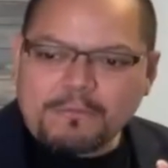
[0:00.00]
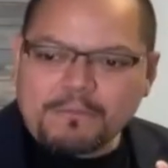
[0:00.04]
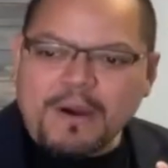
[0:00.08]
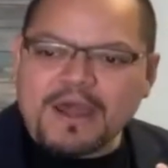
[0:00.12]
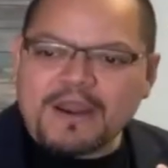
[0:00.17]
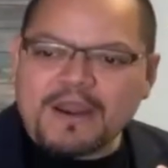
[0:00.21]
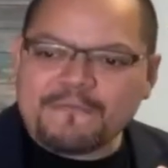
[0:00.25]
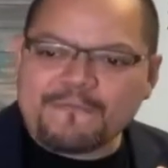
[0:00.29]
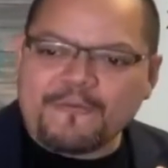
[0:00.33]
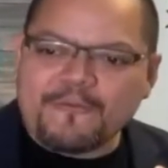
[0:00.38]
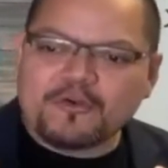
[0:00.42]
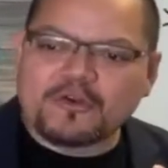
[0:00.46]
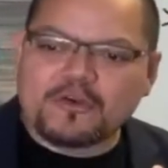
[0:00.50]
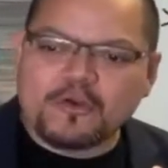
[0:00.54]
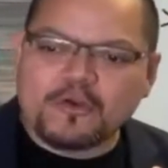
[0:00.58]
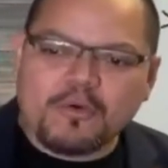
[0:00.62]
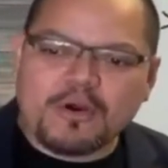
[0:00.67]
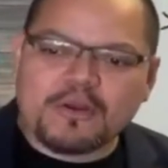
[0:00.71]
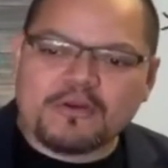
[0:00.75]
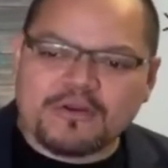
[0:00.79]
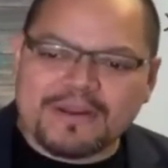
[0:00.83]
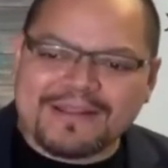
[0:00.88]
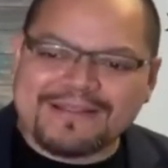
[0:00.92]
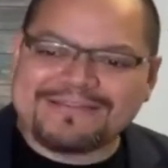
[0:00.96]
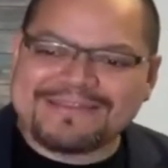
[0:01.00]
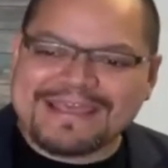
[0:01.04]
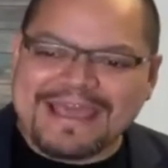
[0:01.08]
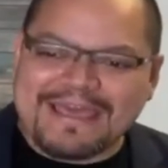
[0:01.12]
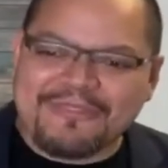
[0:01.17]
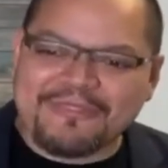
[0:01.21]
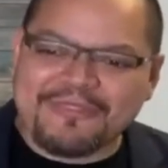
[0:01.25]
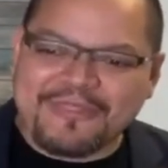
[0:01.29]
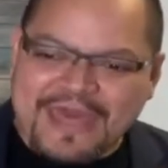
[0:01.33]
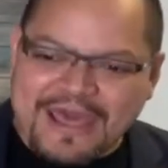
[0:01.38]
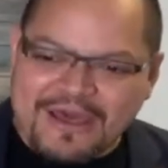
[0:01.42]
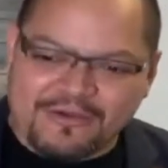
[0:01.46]
bought it for
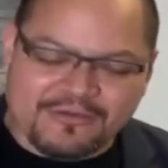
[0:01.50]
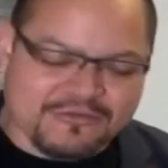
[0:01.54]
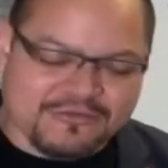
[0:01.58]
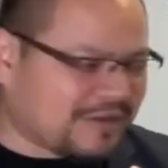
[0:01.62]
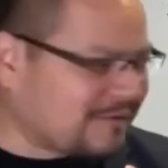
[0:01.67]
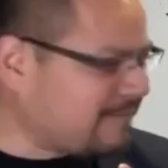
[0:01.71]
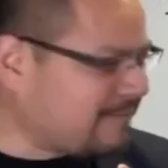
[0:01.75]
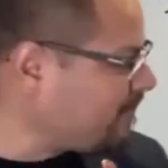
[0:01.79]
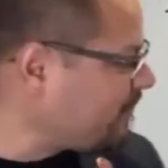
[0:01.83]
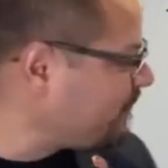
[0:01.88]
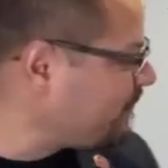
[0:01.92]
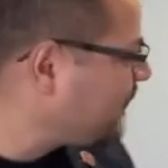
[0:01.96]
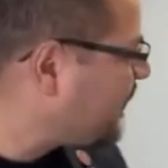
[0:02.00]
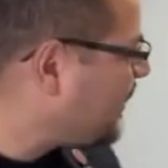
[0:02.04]
$210,000,